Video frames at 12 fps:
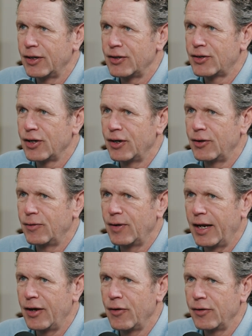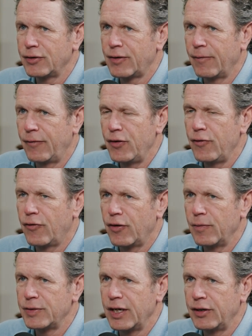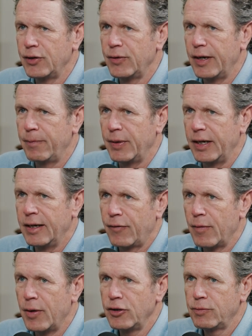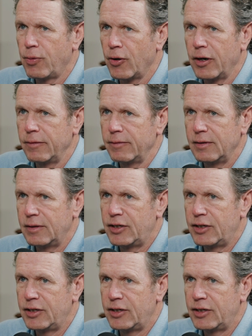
and so I know there's some few firms that do it, but for the most part,